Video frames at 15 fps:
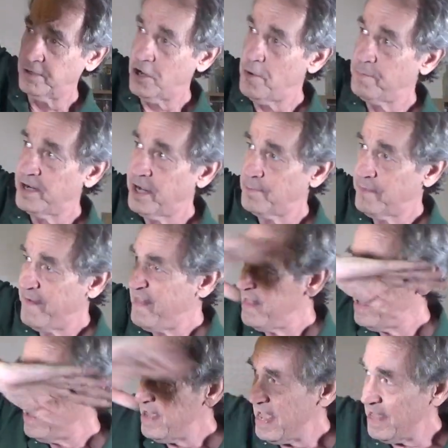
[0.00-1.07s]
open up
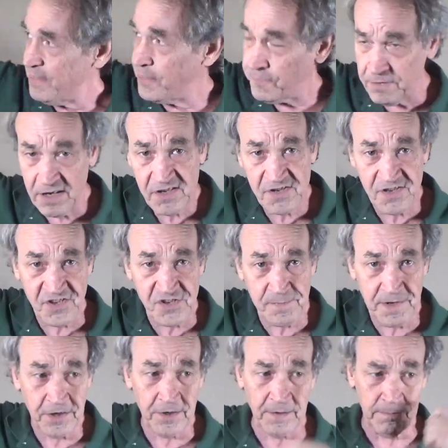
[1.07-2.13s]
and thrust the
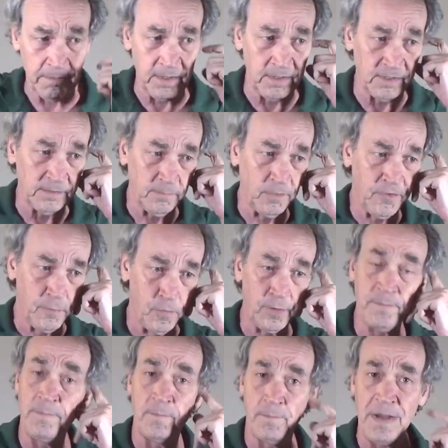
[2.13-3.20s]
spear with
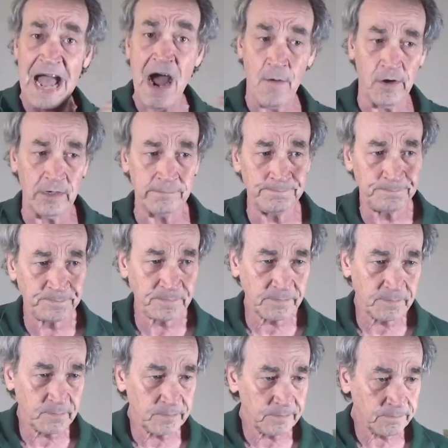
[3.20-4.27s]
more power.
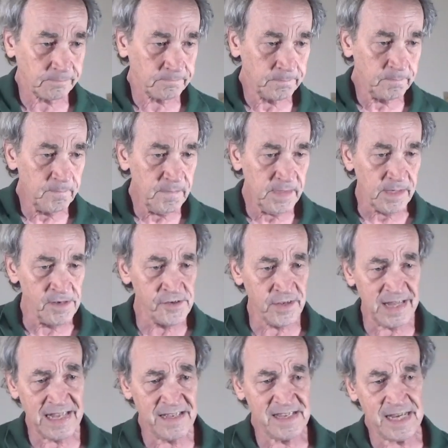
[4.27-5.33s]
So
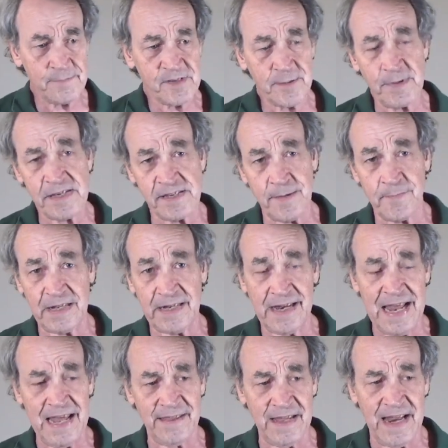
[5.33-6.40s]
that seems to be something
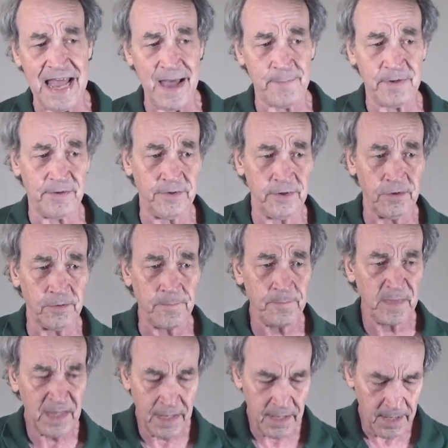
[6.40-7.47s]
that happened too.
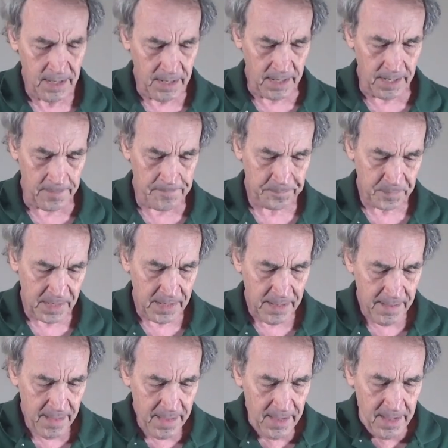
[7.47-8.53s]

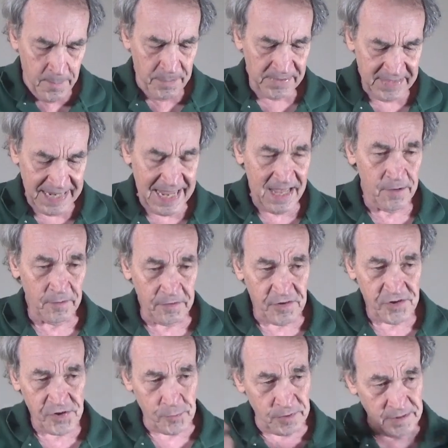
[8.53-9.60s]
But the
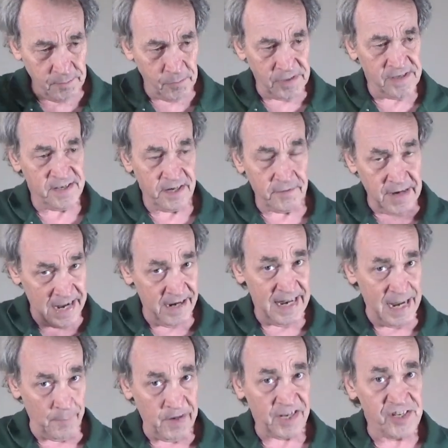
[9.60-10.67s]
elders would sit around and
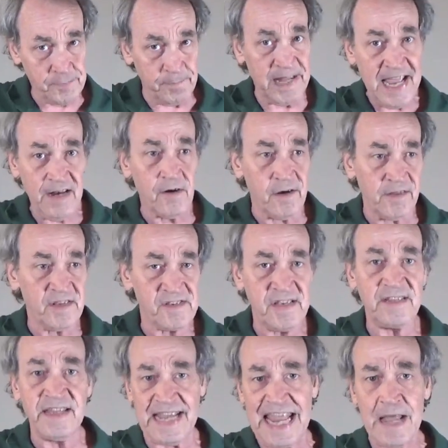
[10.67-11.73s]
they would explain all this
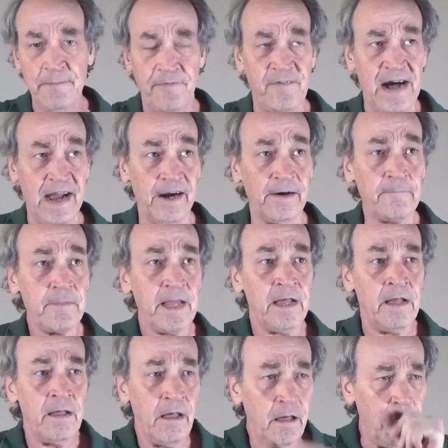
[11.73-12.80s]
at the campfire.
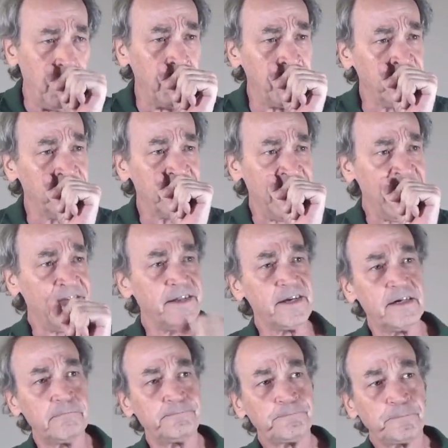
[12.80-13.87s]

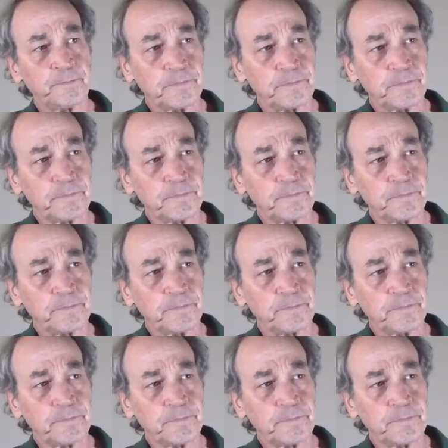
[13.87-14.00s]
And